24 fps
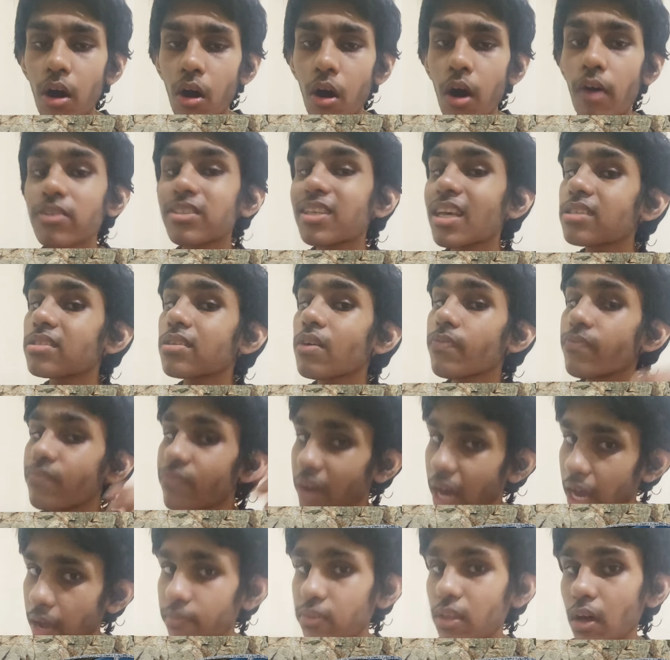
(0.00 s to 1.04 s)
or
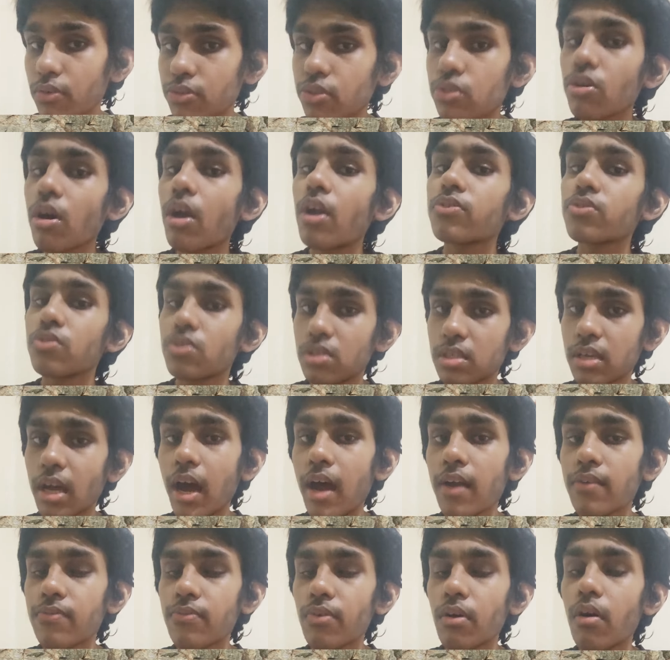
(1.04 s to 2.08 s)
$65,000 to
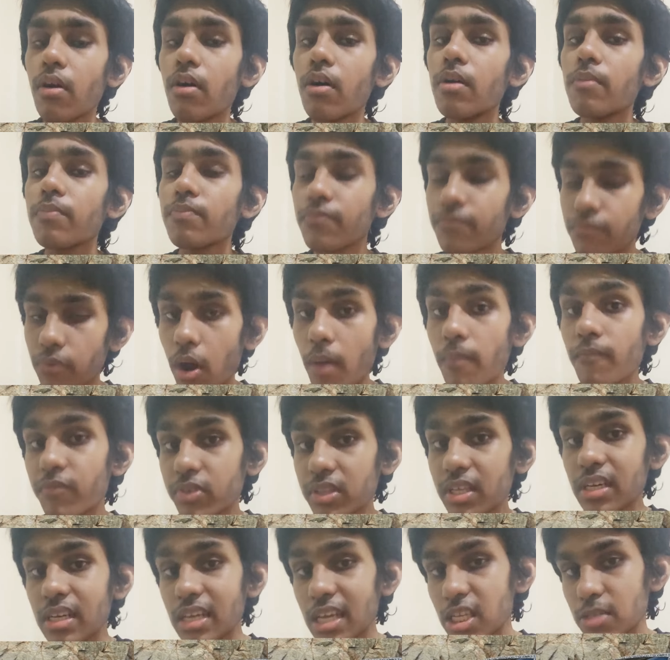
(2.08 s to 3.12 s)
start from from for
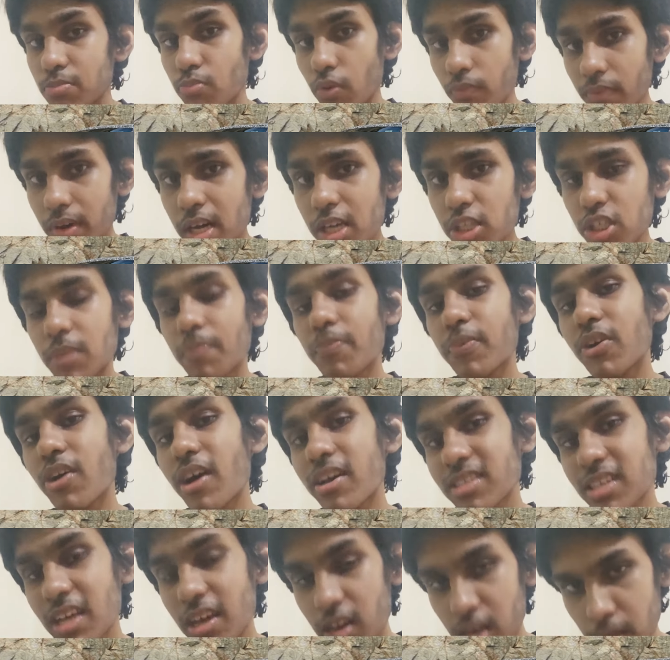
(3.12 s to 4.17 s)
the Nismo version
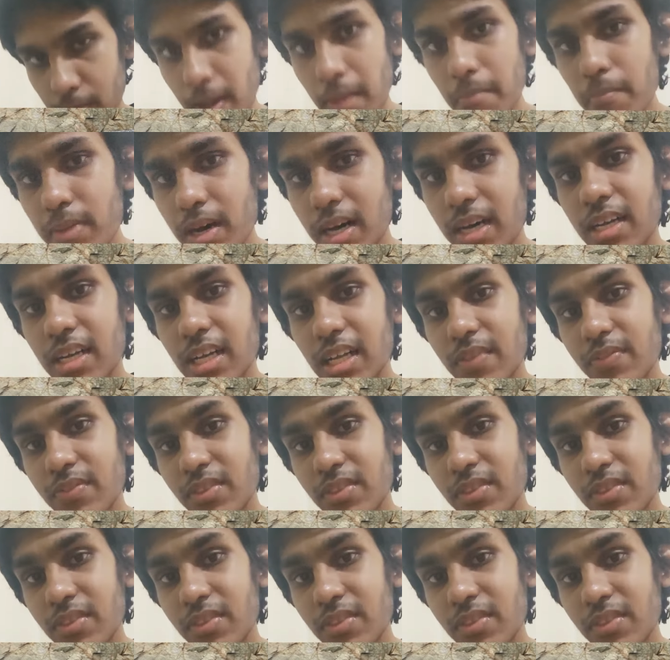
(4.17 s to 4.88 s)
because remember